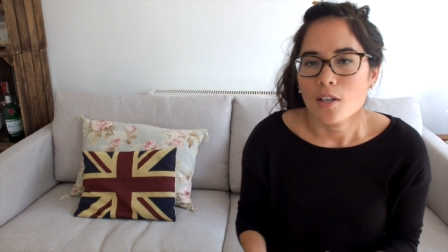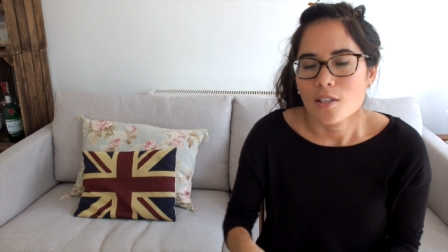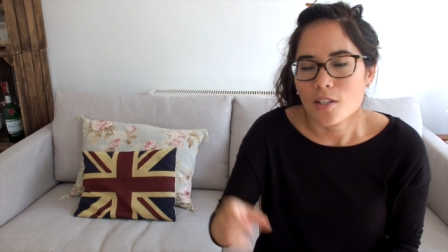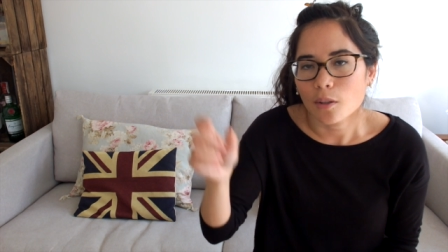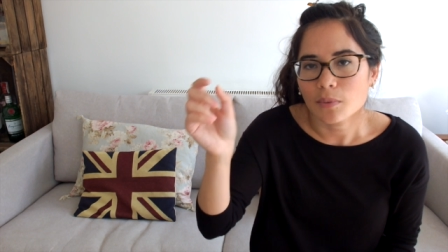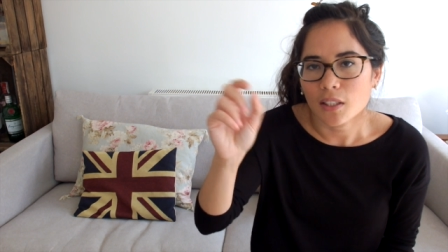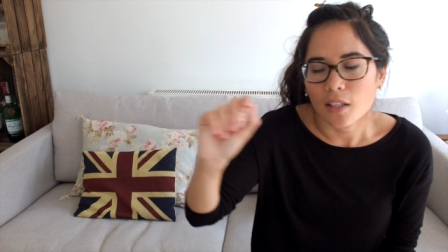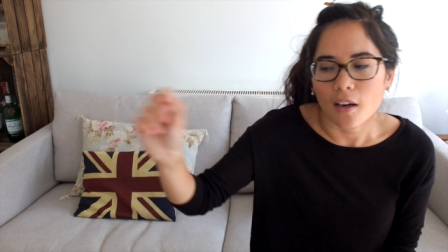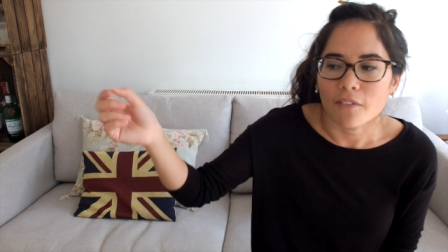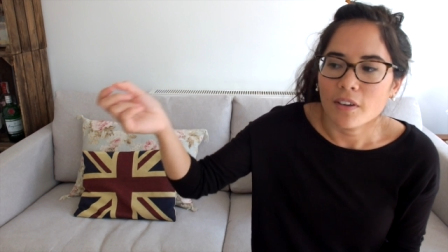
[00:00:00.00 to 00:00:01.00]
So the optic
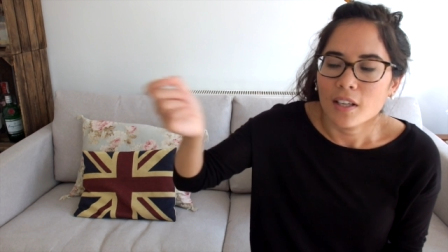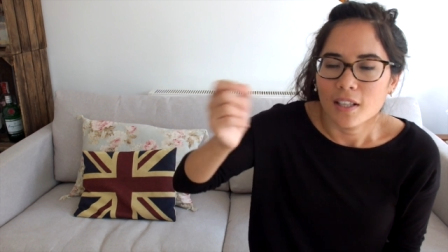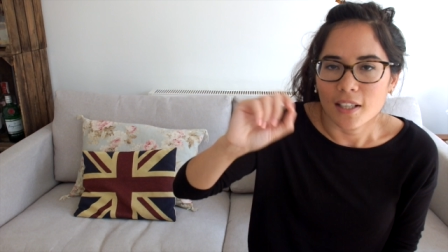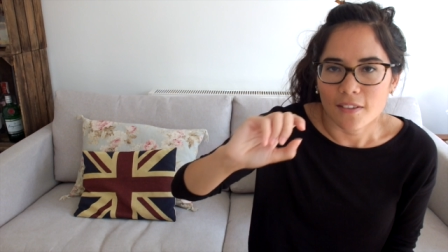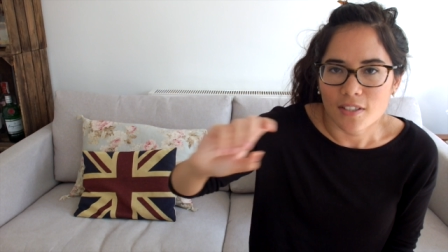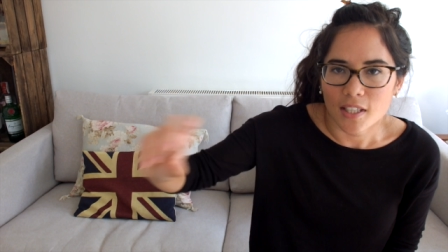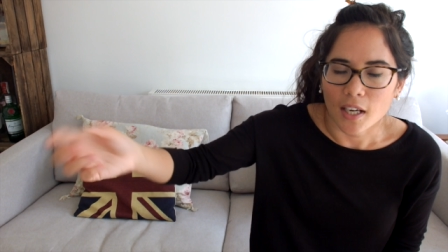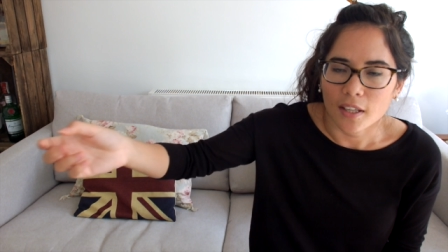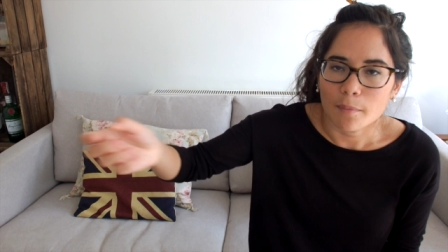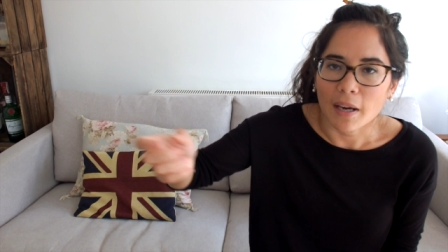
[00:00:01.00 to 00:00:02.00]
nerve leaves the
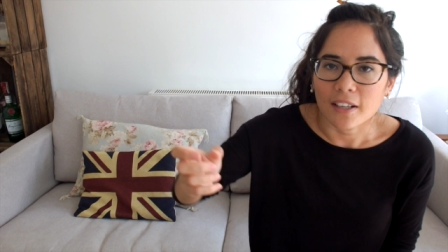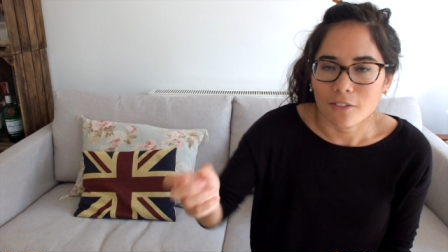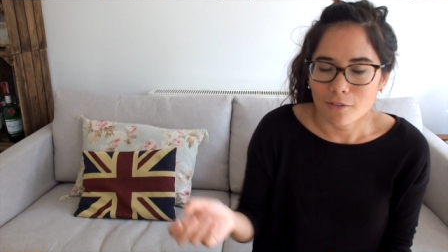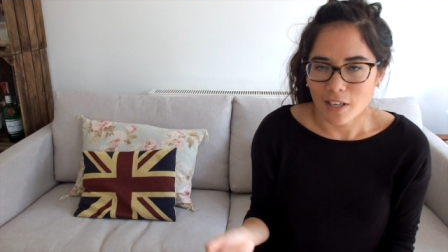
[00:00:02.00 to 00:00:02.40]
eye at the back of the